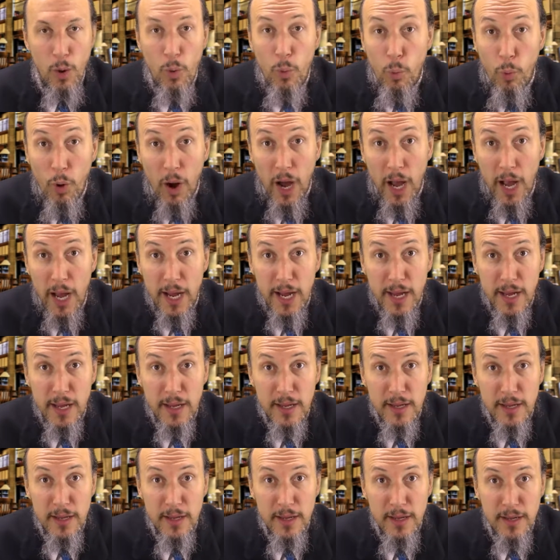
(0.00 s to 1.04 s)
Why?
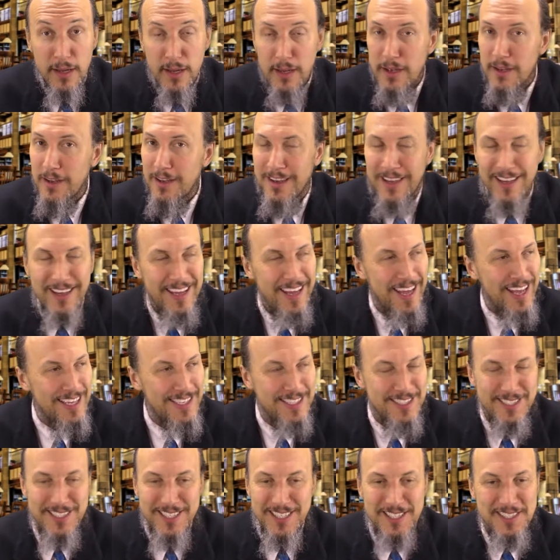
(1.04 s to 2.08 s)

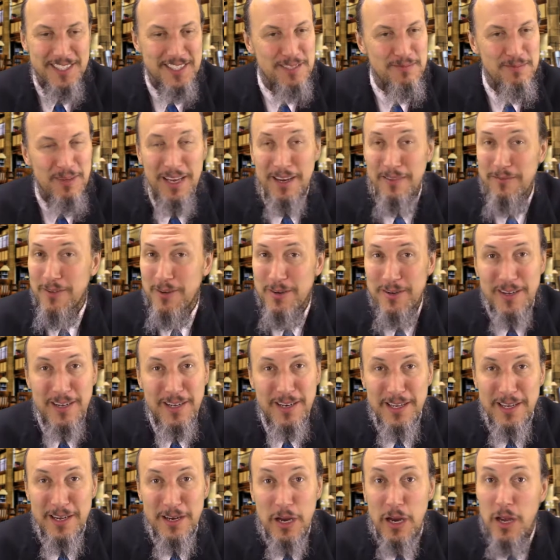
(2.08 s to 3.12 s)
Again, Jesus made it very
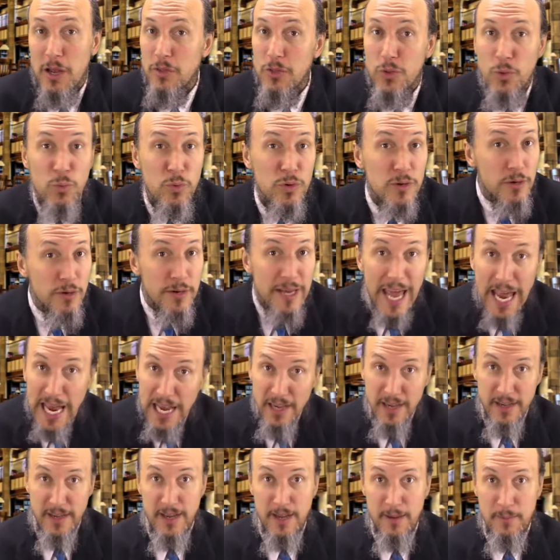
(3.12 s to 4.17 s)
clear. The world
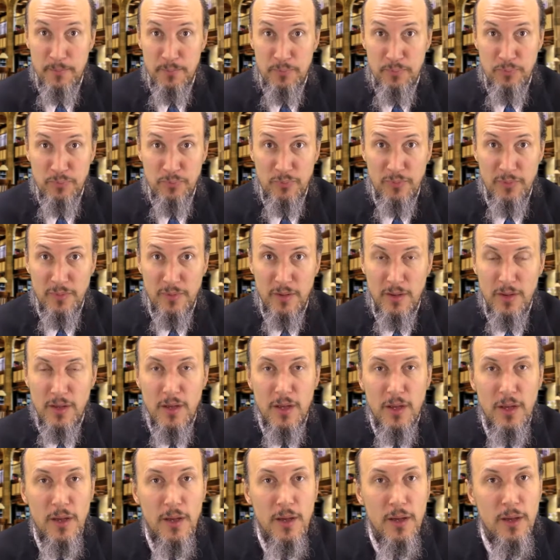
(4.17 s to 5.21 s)
hated him
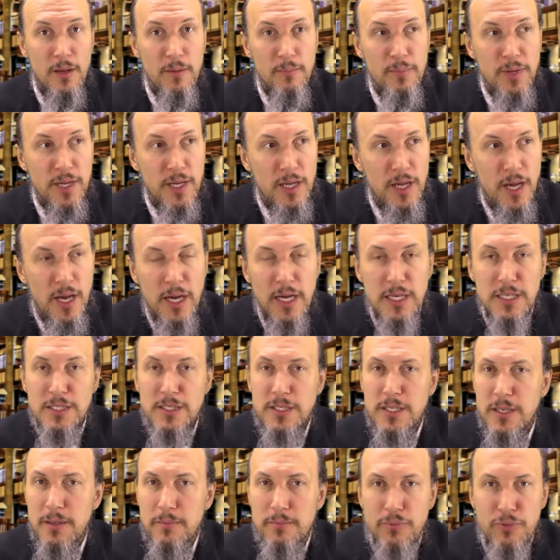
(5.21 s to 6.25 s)
because
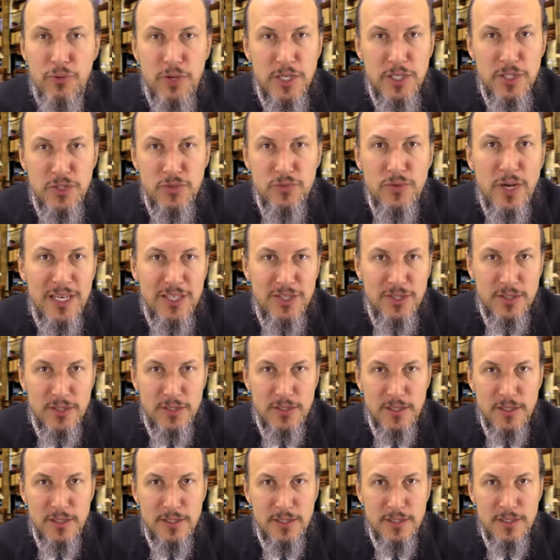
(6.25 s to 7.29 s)
he preached
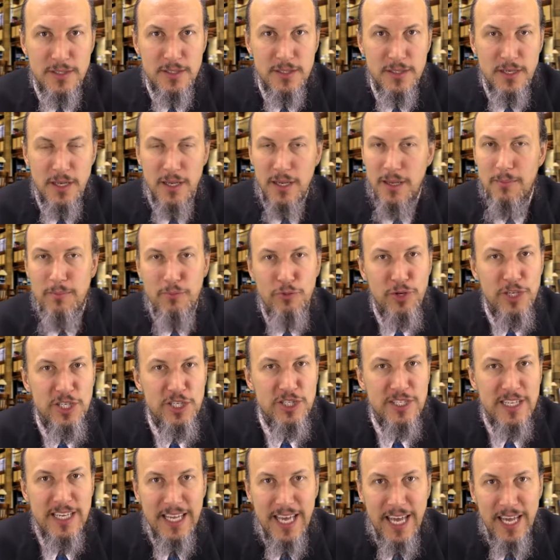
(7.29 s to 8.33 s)
righteousness, he
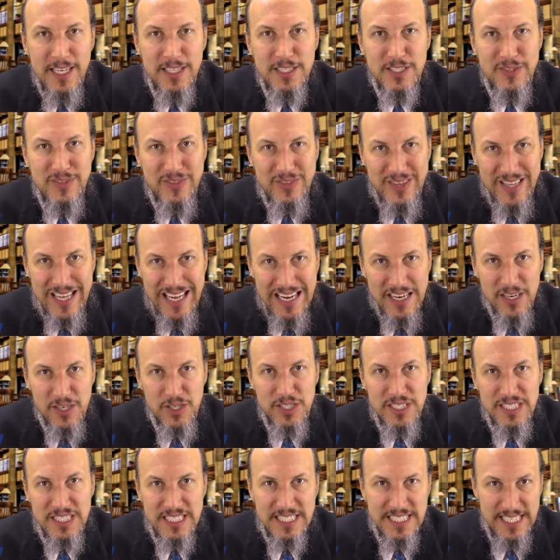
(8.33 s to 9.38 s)
preached against their
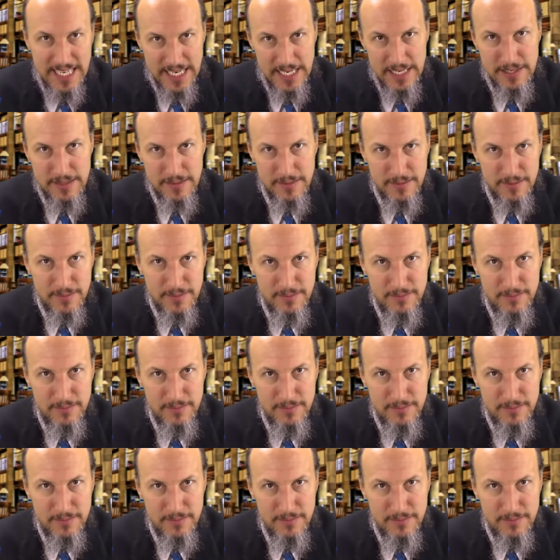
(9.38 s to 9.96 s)
sin.